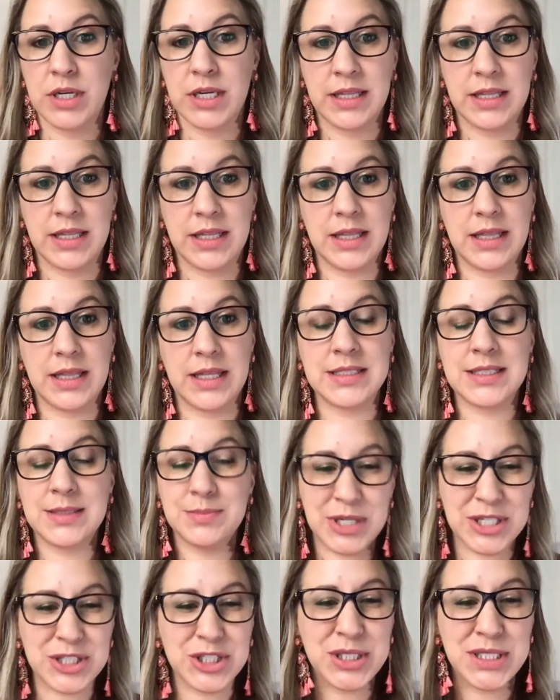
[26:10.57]
and
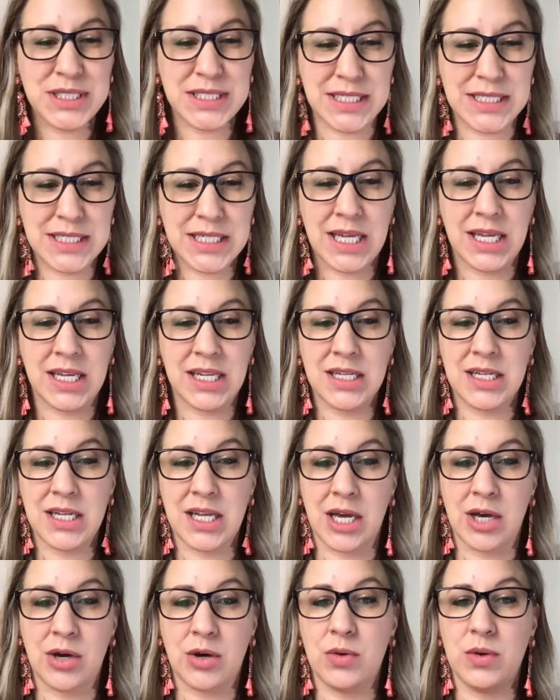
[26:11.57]
especially today,
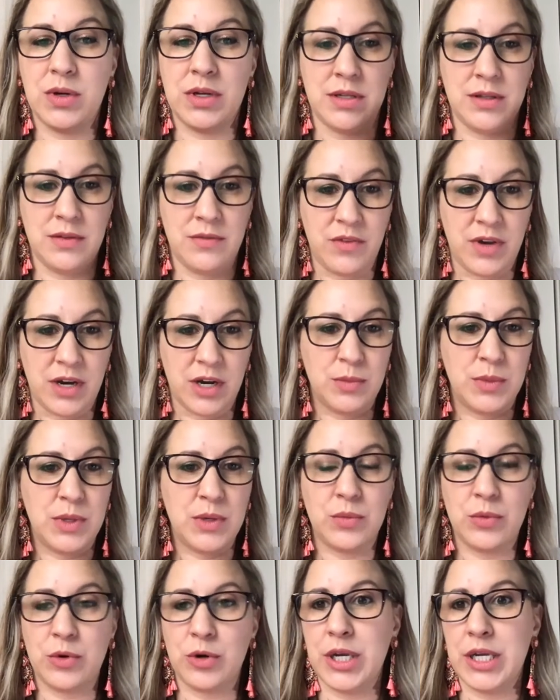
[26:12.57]
now in the
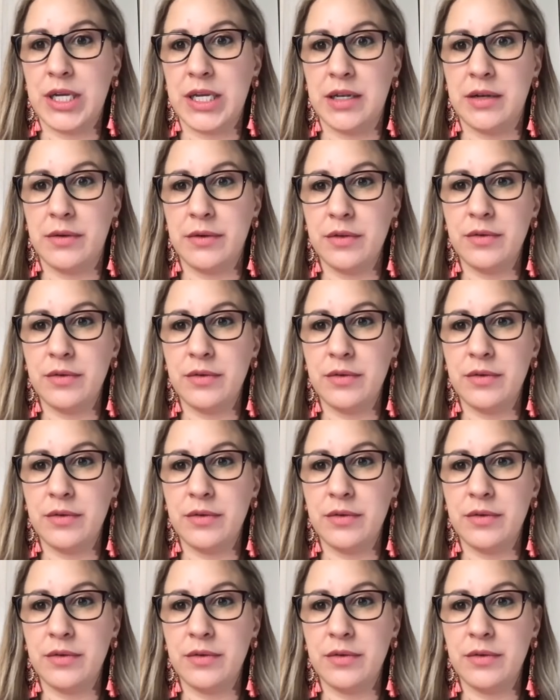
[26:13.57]
environment we're in,